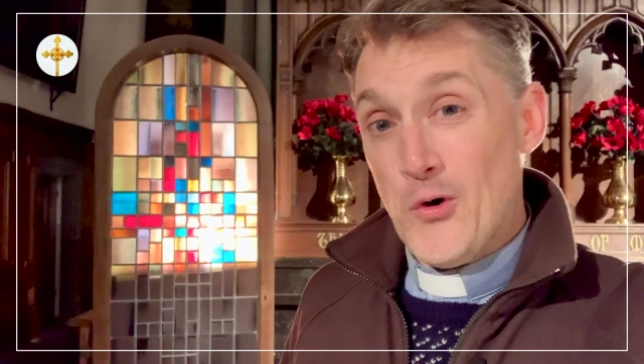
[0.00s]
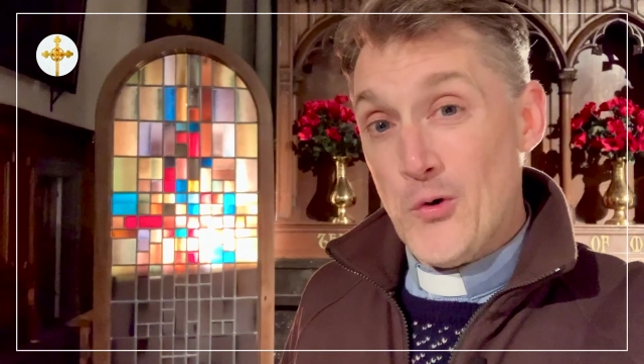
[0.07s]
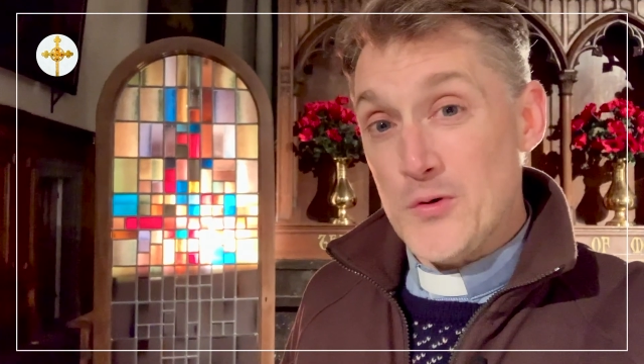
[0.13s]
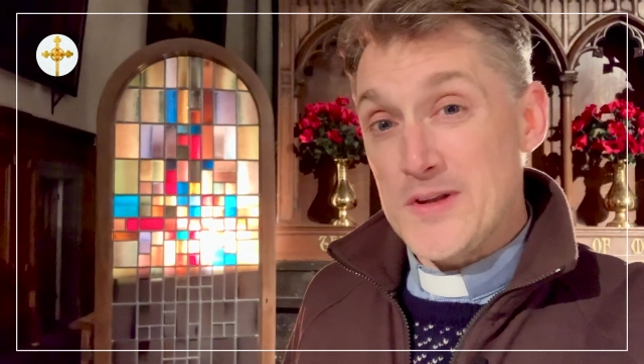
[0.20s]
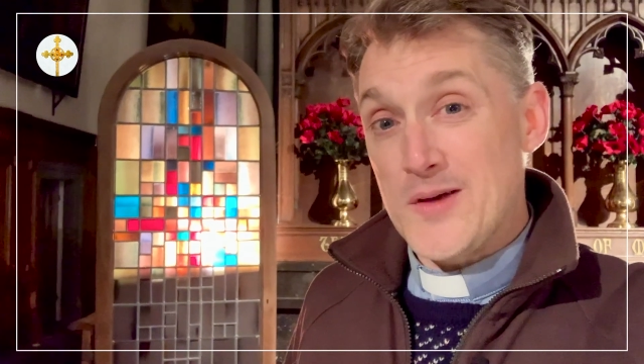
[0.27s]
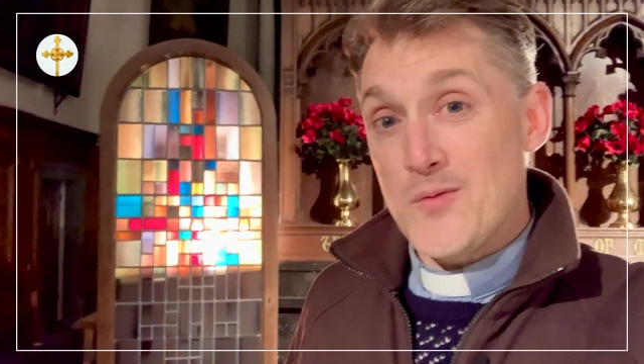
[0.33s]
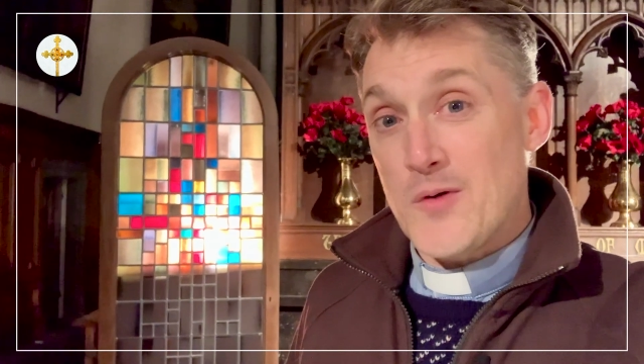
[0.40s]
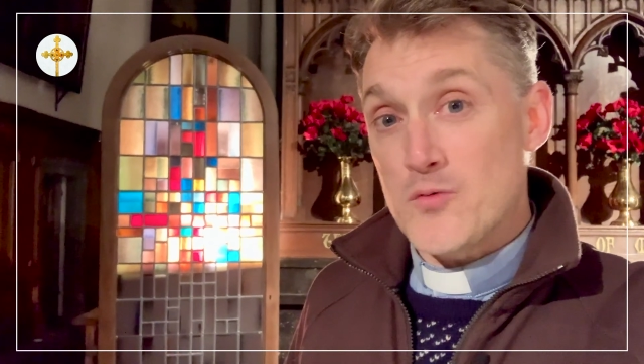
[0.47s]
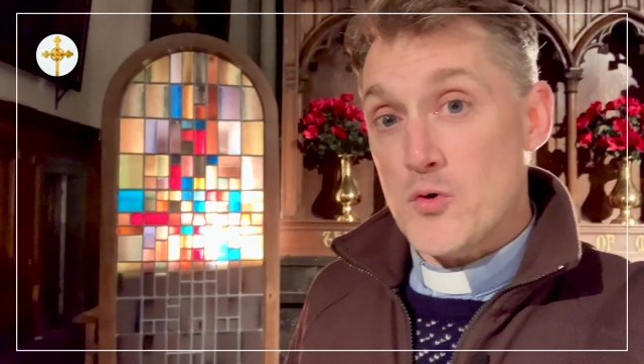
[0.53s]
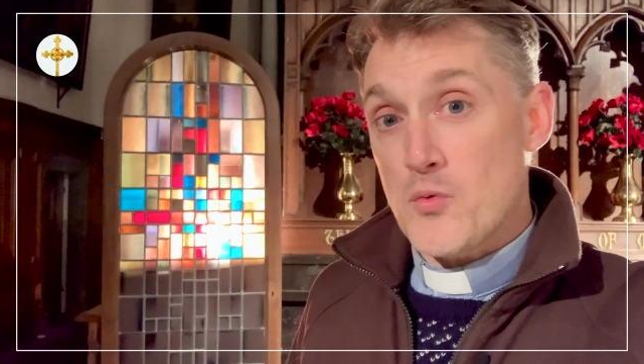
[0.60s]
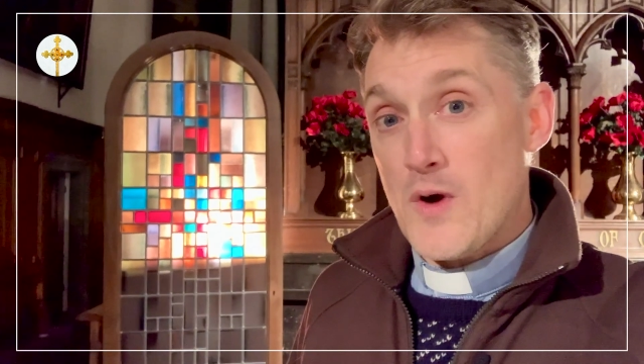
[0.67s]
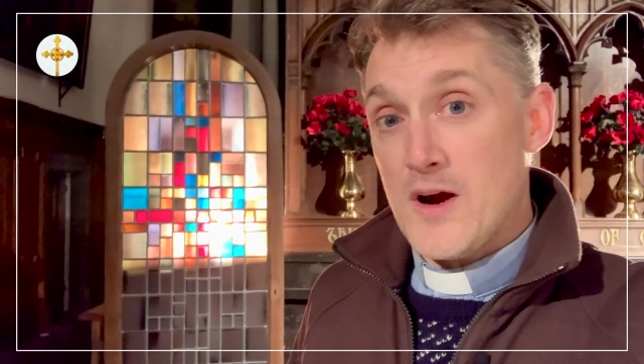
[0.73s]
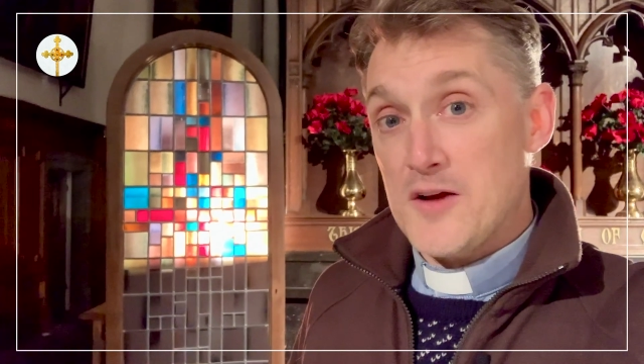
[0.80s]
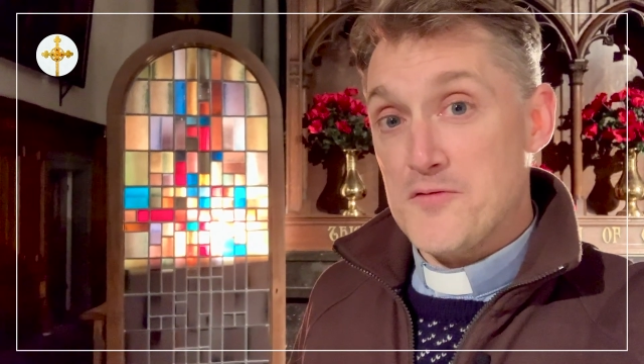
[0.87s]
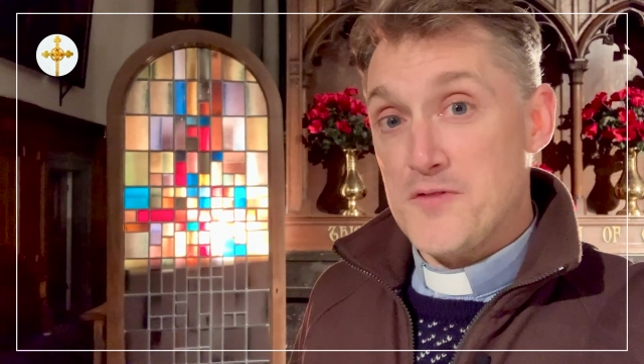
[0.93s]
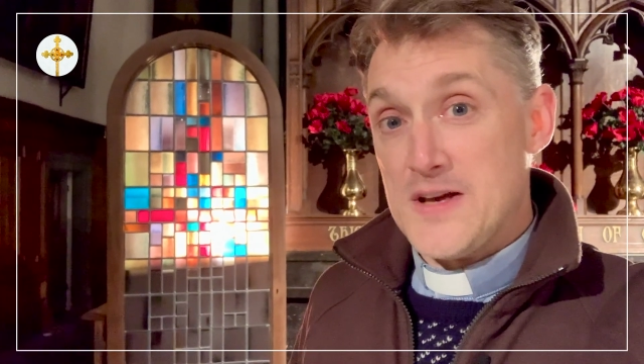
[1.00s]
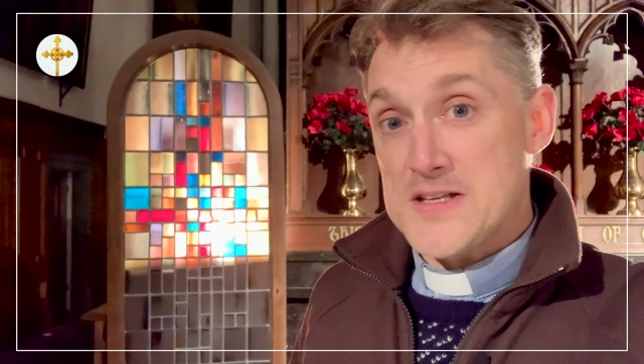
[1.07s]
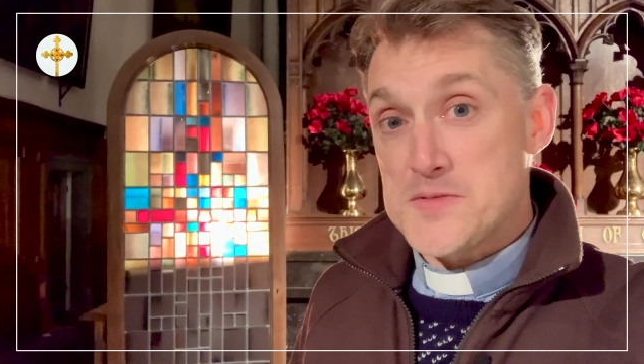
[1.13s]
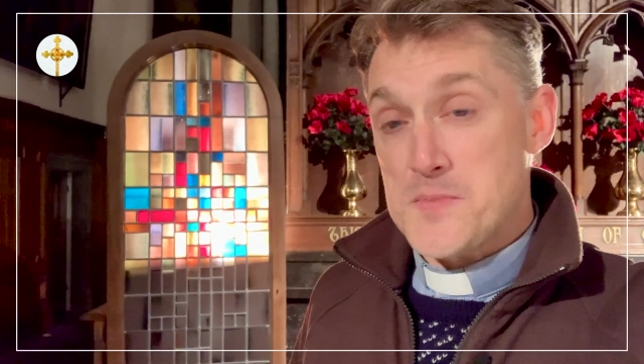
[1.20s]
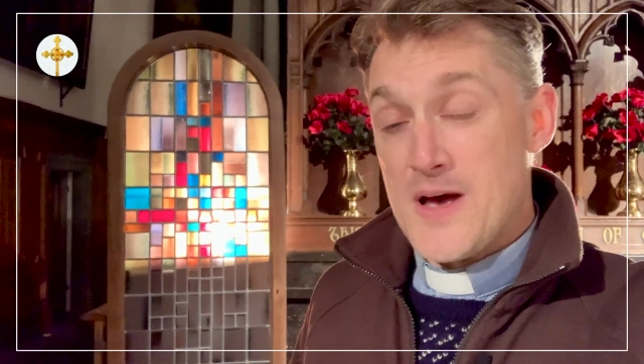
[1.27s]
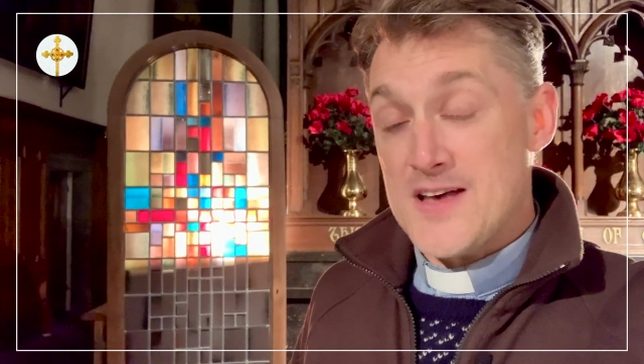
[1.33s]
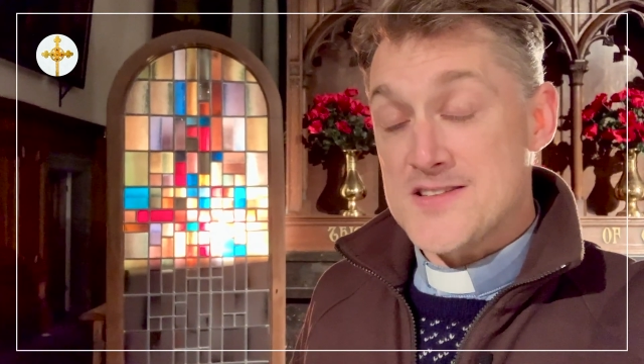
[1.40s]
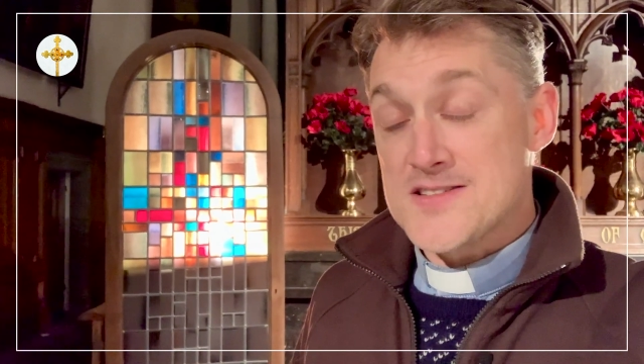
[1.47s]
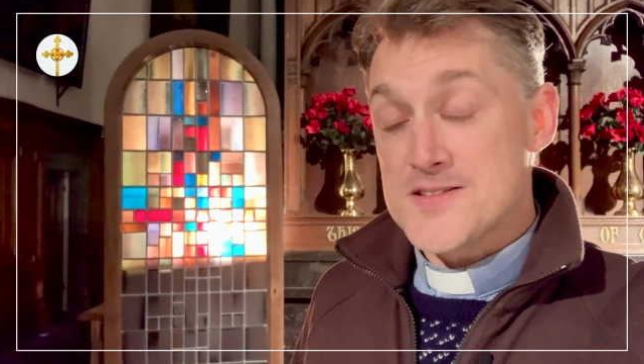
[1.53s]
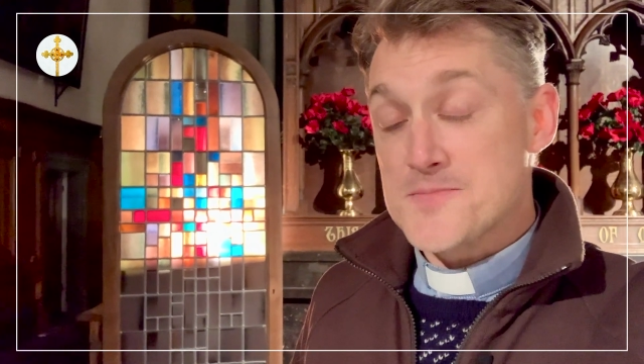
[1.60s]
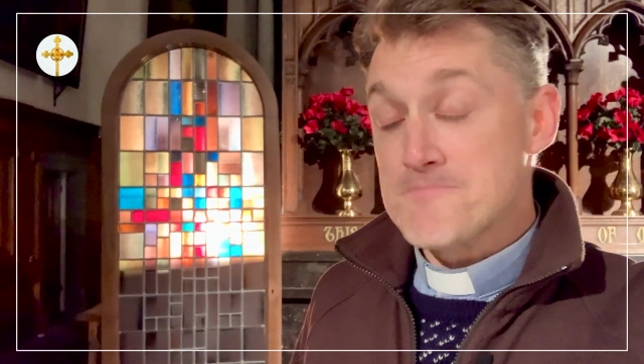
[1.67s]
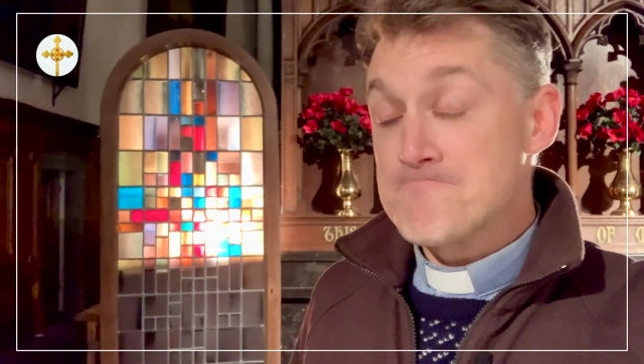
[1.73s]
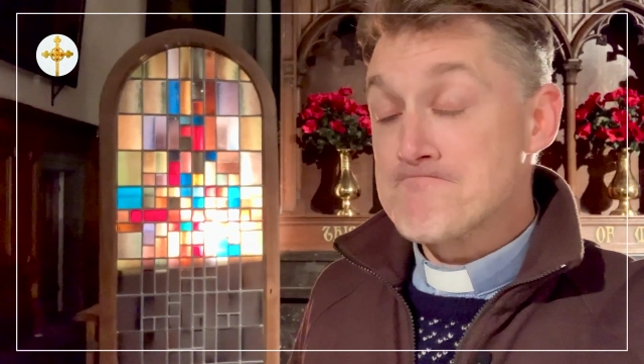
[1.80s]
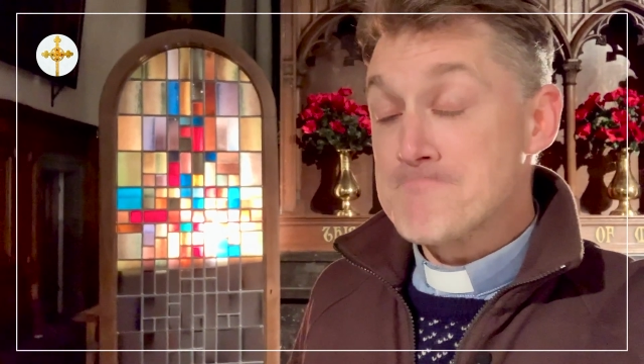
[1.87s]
only when we're wearing face masks.